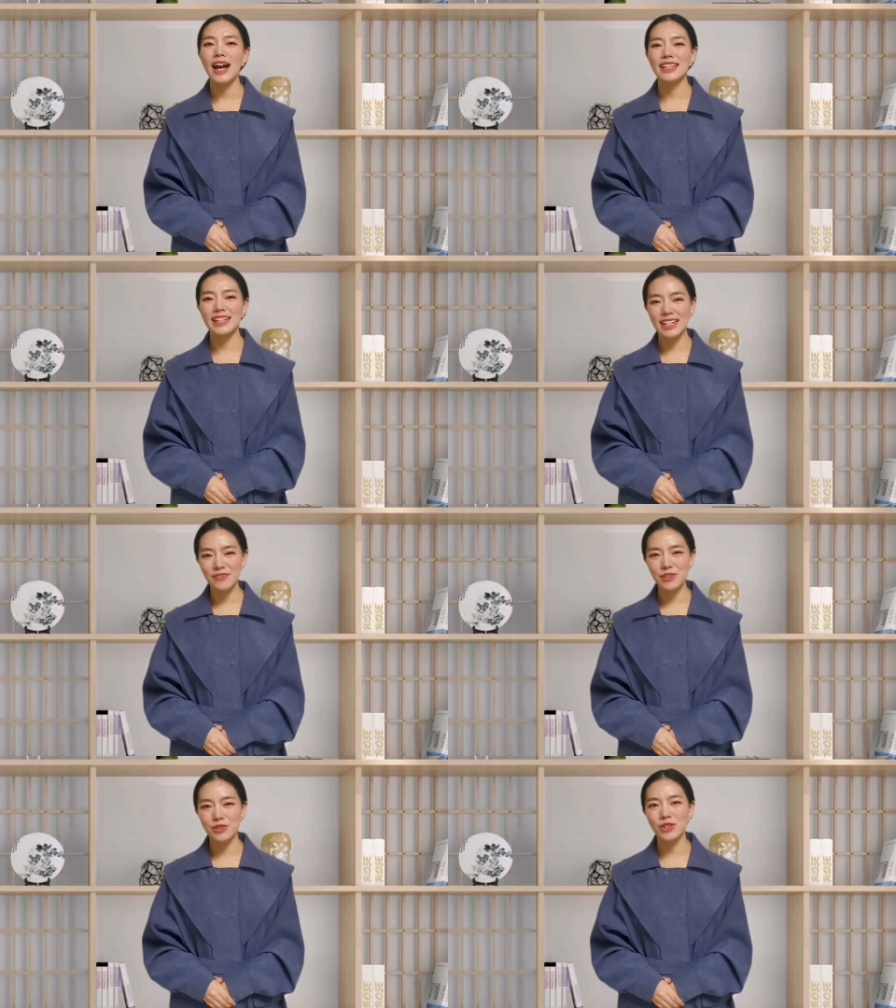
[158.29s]
I'd
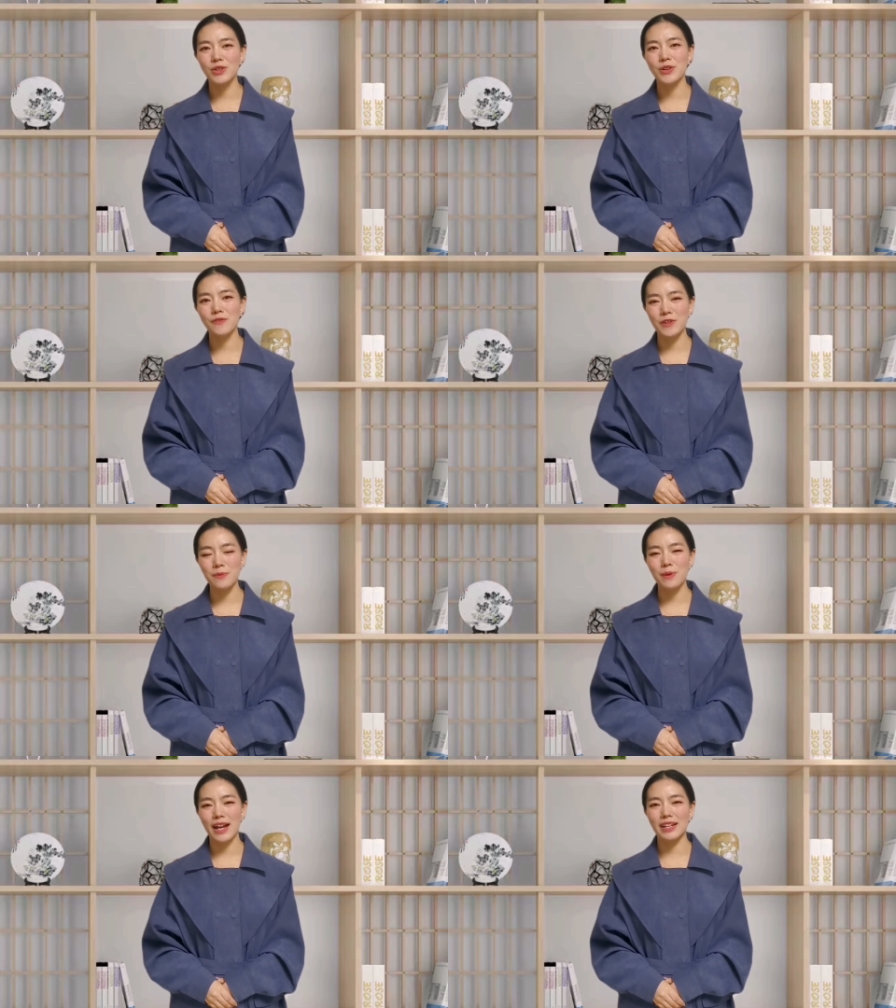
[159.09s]
love to know your
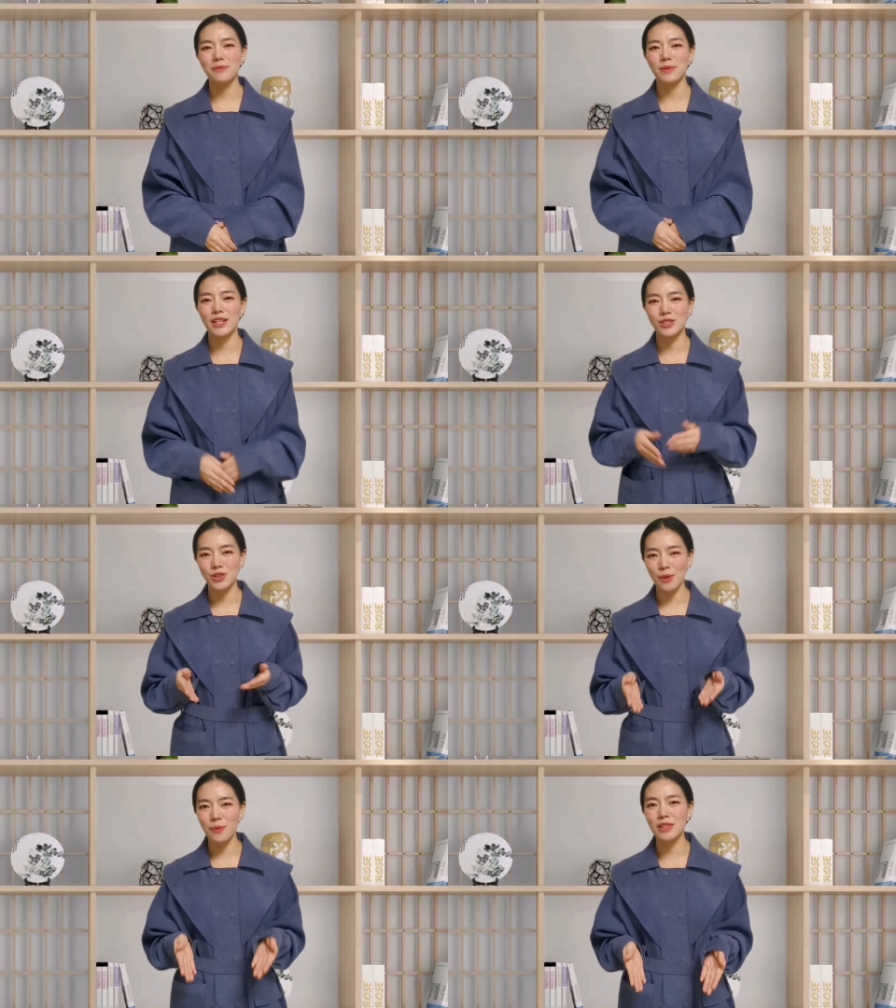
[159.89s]
feedback.
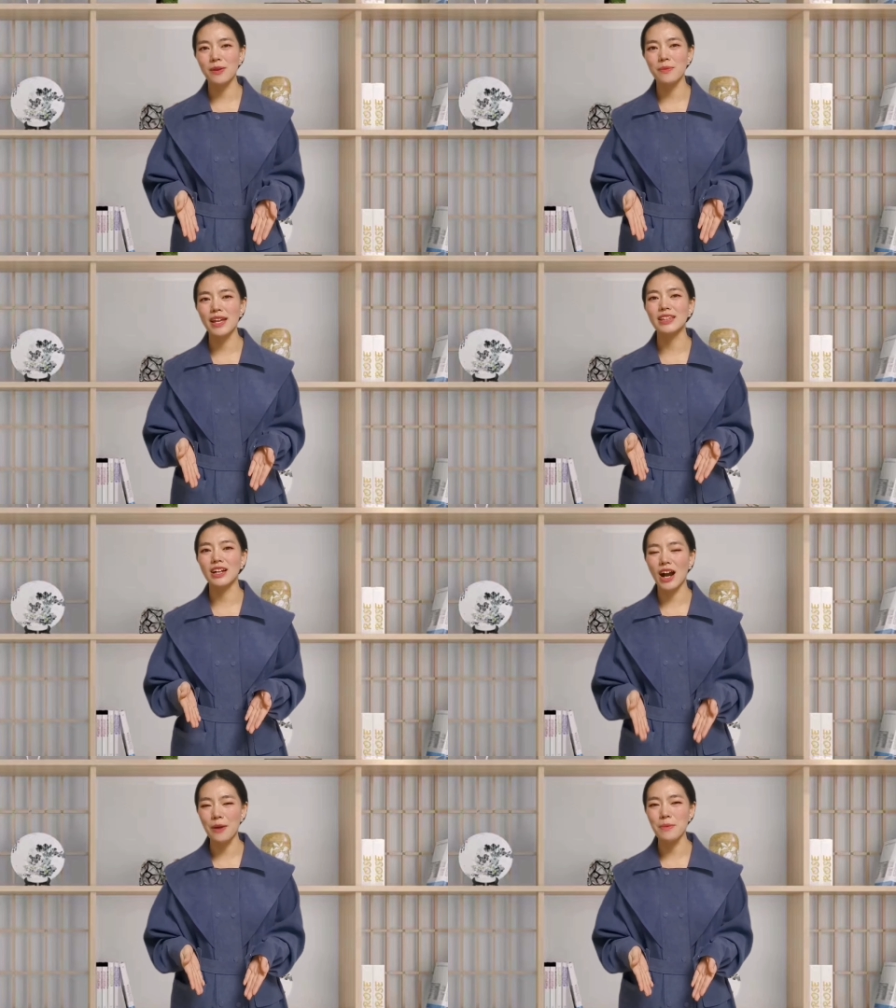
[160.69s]
Please drop them in
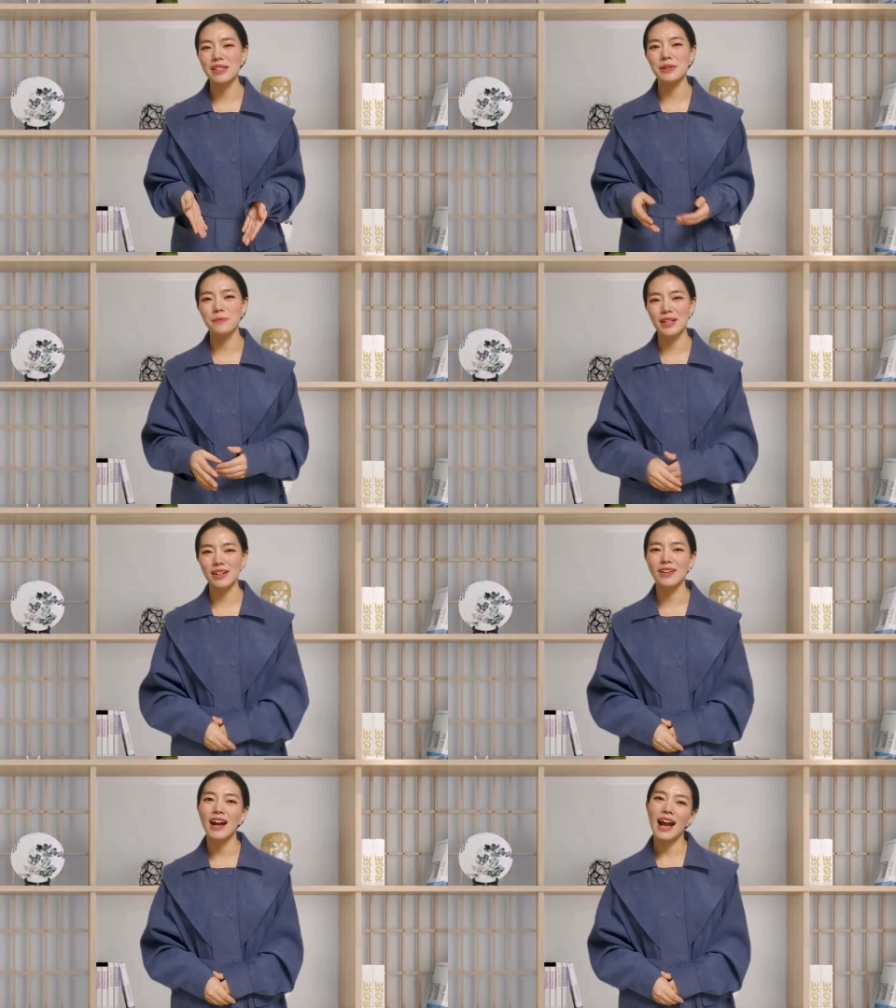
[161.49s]
the comment
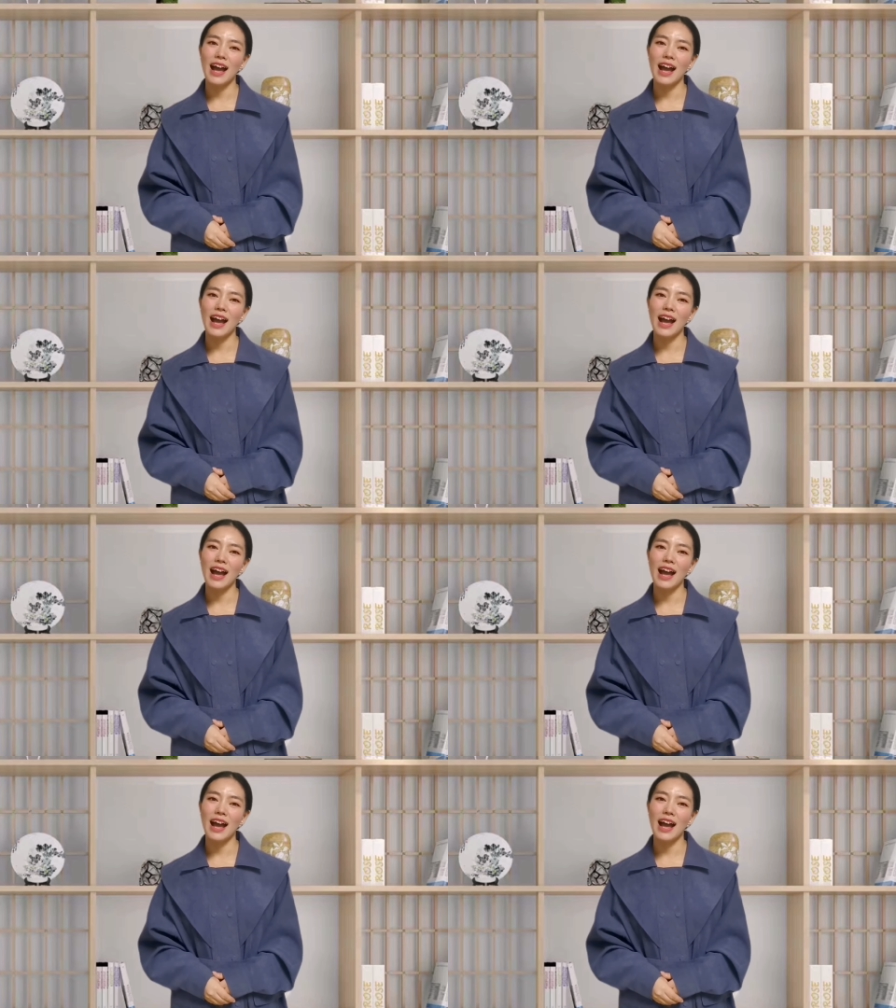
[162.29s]
below.